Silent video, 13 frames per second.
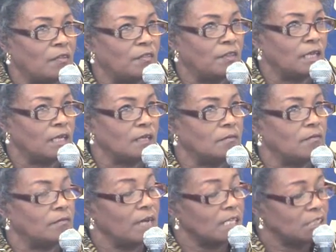the
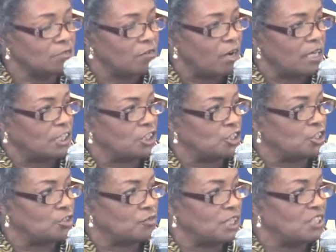restaurant
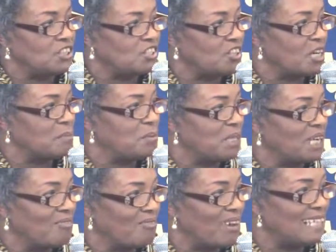industry started
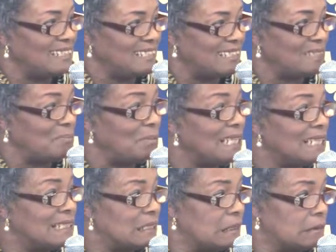putting rancid
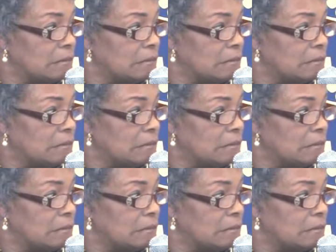meat.